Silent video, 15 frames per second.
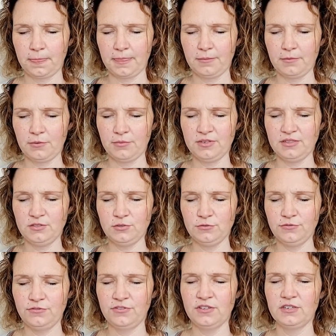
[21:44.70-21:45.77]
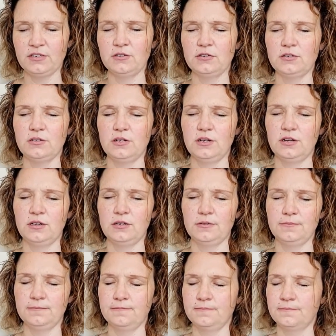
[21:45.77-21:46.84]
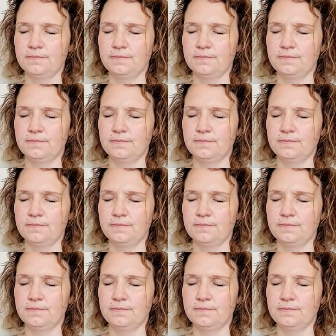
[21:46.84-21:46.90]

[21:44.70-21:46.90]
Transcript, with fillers: But we do feel. Um,